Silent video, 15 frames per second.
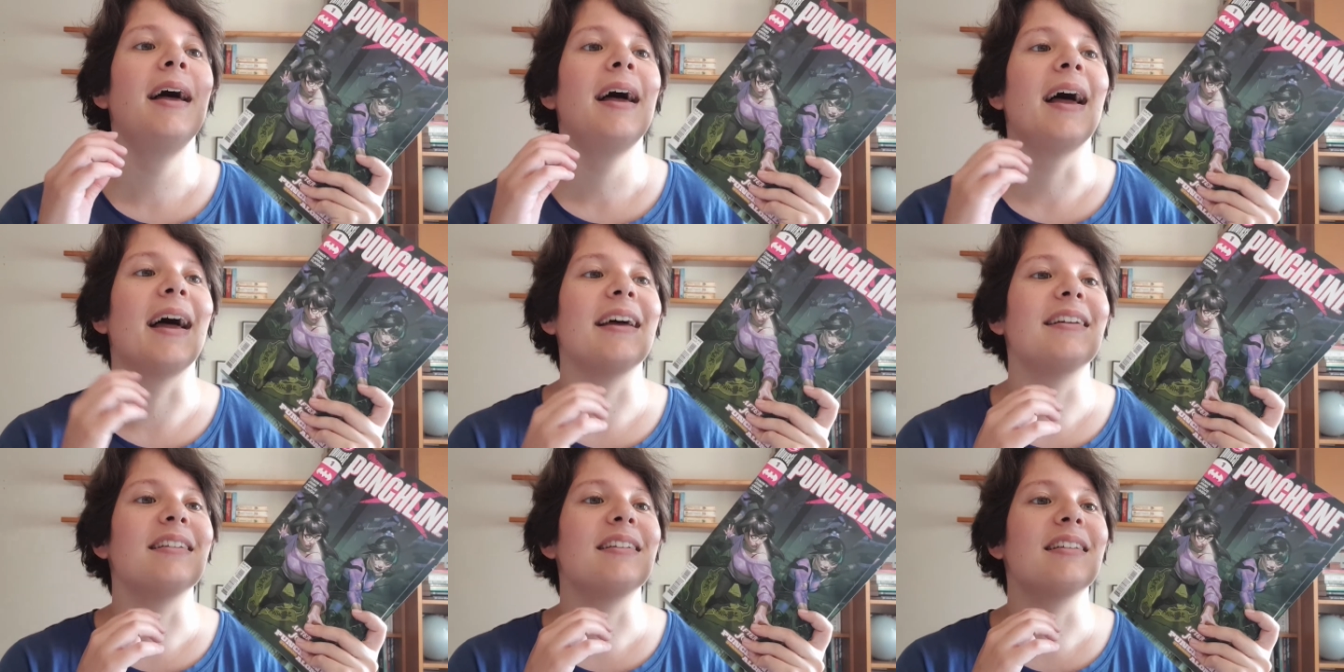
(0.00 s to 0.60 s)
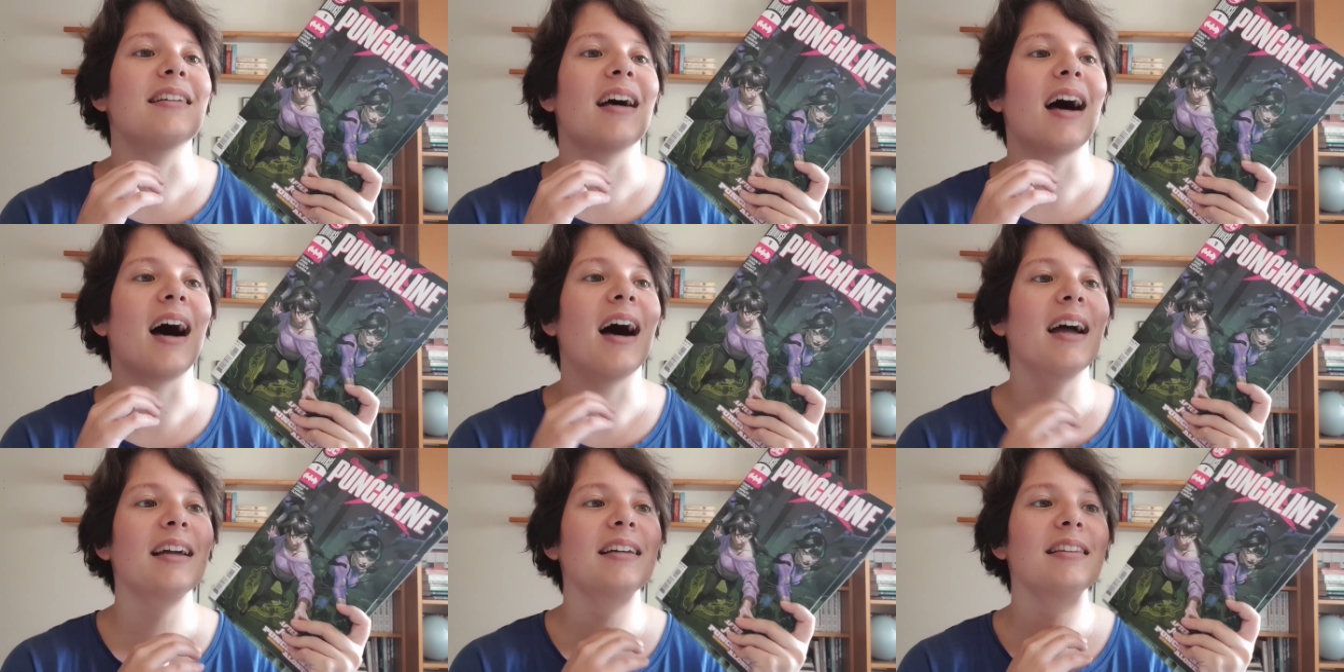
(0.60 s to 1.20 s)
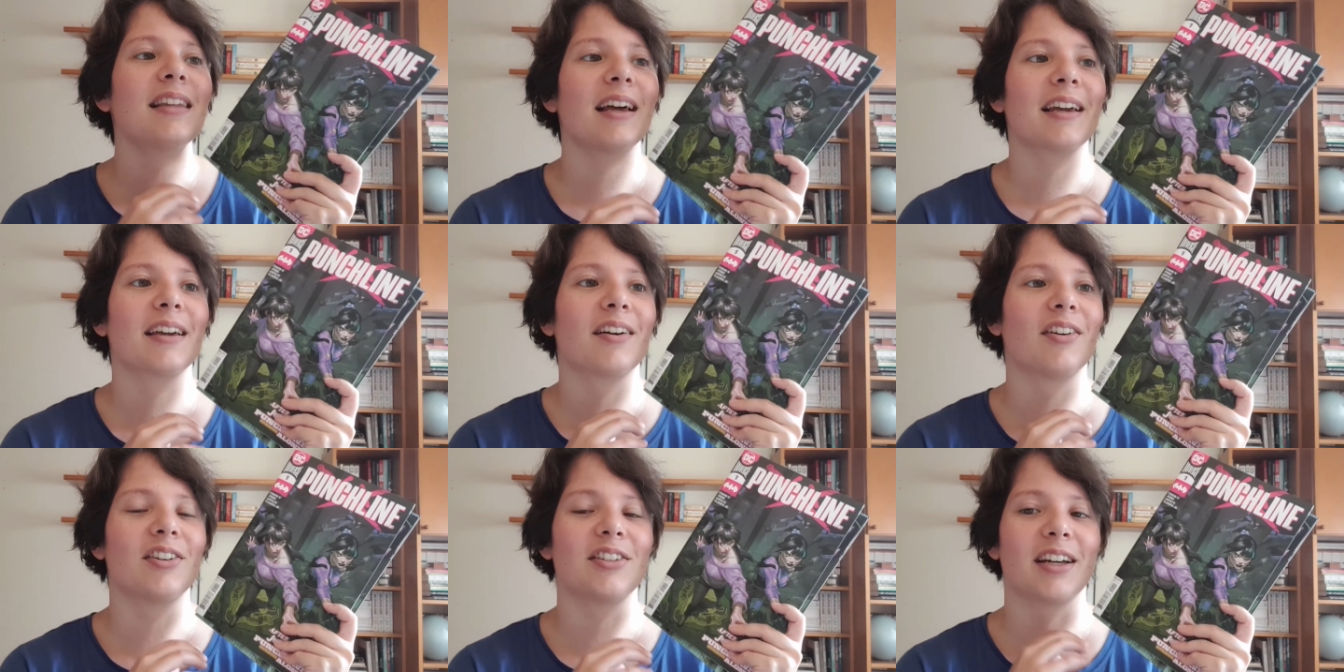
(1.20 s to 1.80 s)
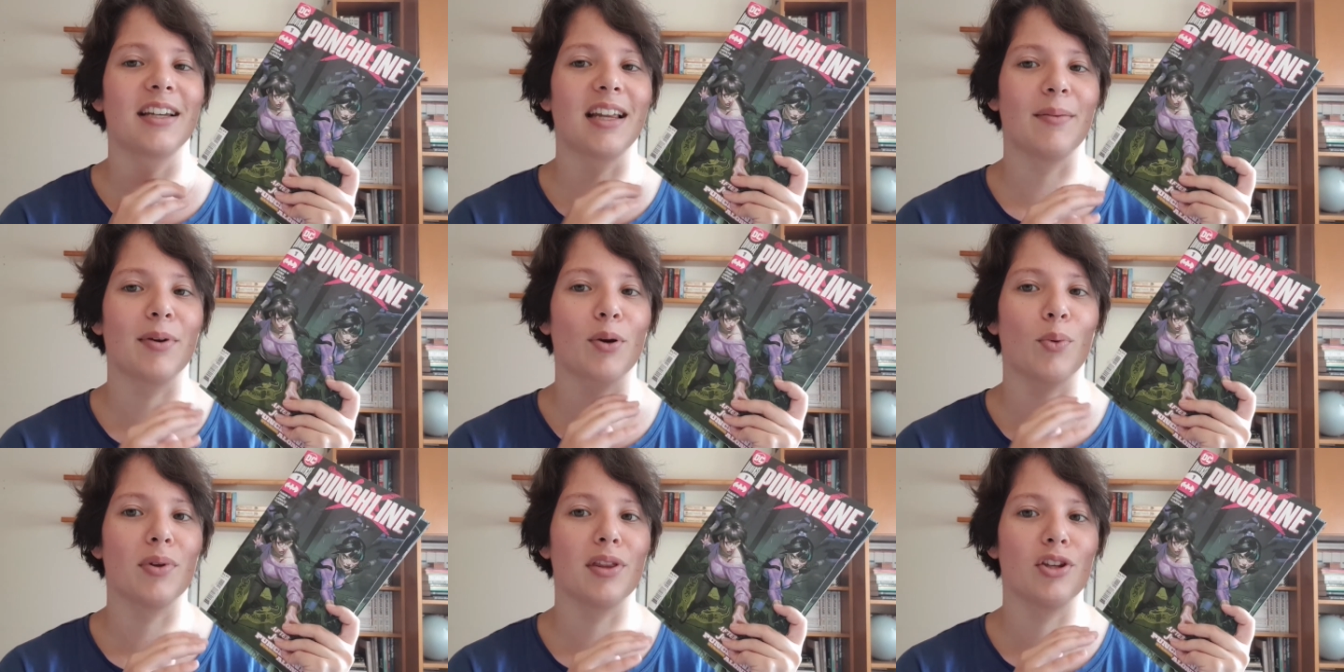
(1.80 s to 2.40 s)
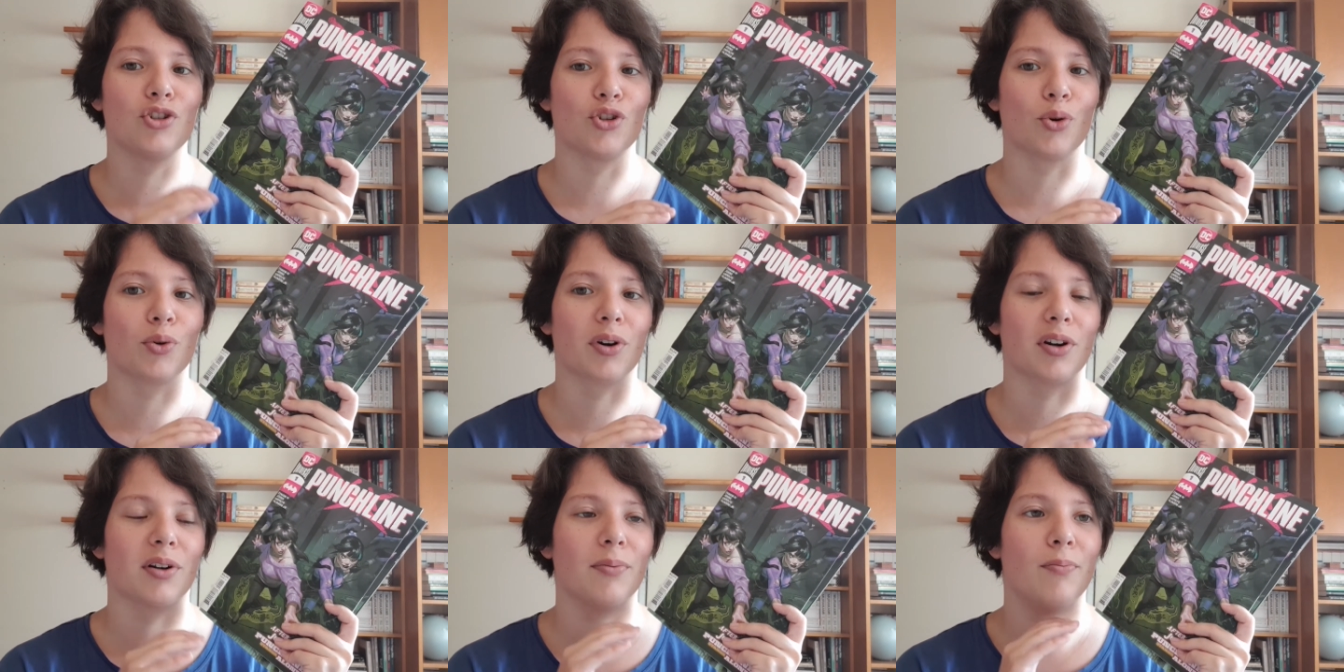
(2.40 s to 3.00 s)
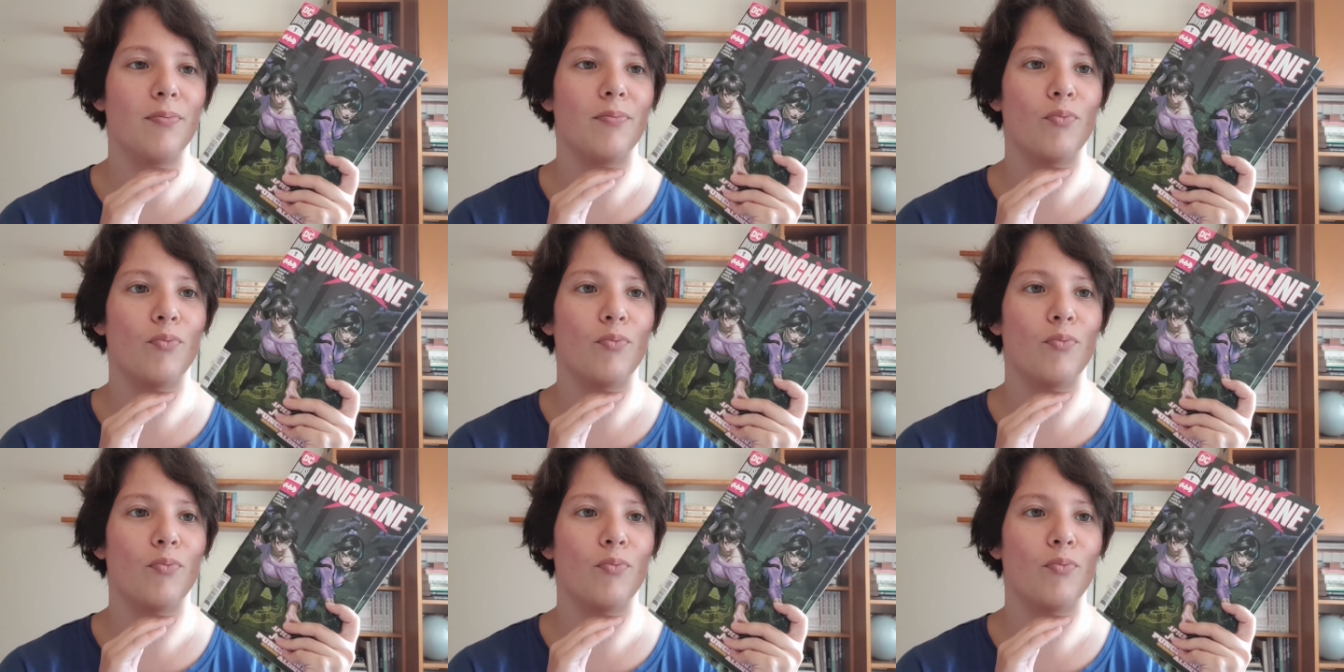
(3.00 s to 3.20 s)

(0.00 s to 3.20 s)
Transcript: And I like her dynamic with the Joker